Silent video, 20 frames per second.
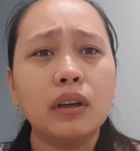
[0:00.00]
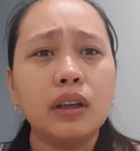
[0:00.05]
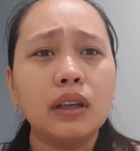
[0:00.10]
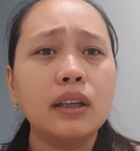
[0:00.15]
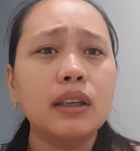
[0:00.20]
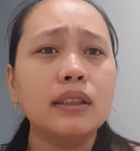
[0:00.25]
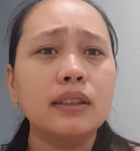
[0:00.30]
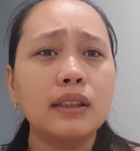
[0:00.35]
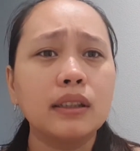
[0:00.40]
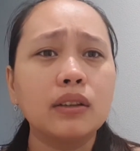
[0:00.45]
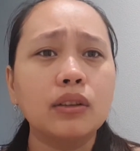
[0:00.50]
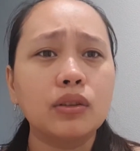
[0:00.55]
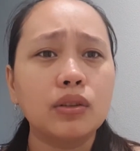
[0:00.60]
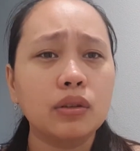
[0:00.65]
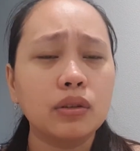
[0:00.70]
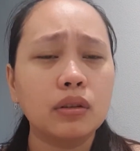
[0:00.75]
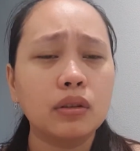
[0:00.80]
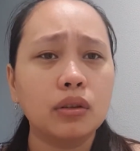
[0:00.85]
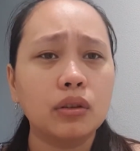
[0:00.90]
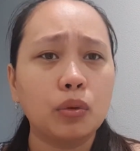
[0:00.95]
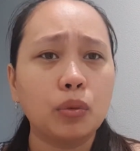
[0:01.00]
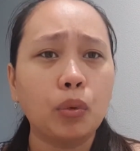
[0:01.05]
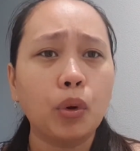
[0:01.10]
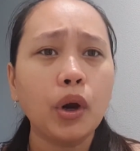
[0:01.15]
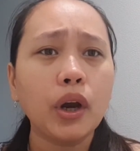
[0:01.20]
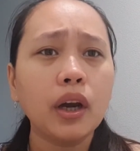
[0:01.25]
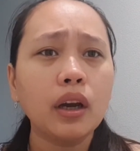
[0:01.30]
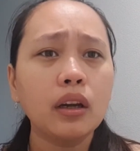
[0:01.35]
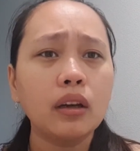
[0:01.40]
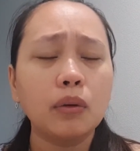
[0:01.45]
Is it
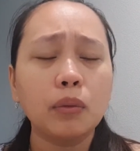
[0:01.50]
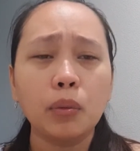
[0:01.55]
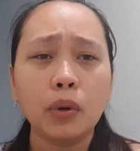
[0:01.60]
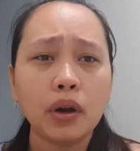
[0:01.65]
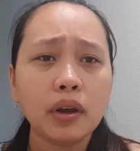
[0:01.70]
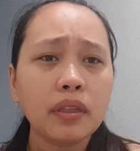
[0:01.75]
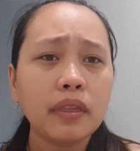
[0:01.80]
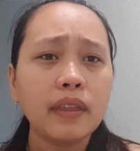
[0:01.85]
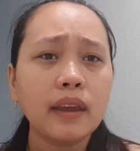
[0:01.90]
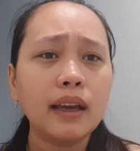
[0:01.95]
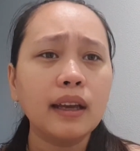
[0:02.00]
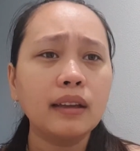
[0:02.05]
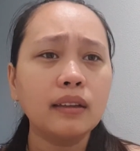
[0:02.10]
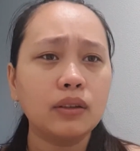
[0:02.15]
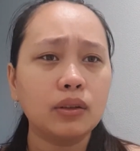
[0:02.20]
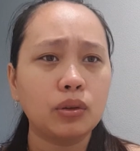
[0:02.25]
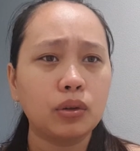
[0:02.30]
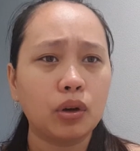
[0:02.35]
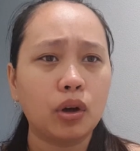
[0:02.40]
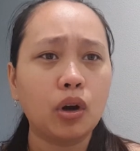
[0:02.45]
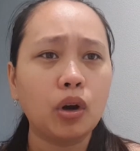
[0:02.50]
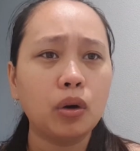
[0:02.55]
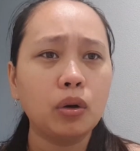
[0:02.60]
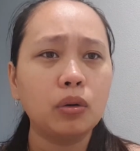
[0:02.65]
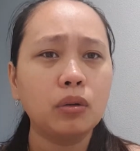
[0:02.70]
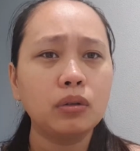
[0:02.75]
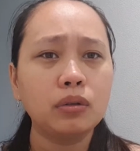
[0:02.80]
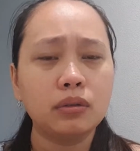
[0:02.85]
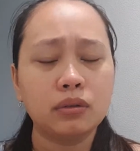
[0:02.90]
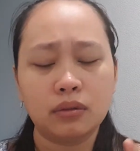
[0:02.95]
worth it to
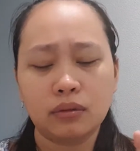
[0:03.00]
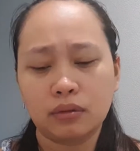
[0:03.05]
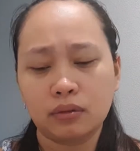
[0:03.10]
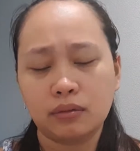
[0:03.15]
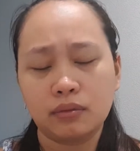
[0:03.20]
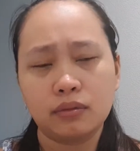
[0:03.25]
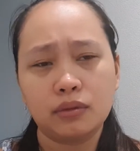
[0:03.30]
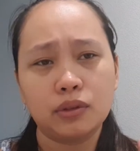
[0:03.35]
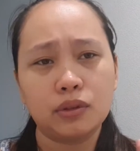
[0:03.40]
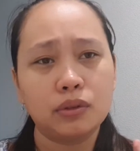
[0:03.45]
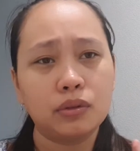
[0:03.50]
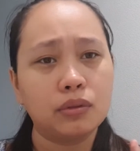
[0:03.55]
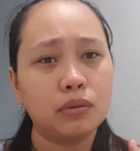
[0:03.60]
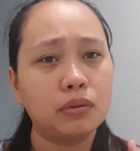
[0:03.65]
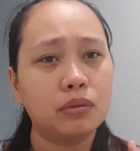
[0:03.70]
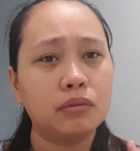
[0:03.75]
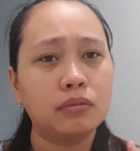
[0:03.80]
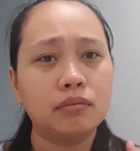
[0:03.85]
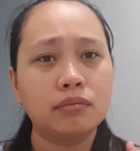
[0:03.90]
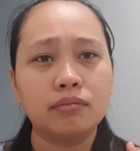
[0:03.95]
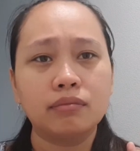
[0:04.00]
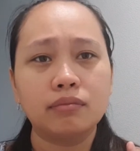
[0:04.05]
go to,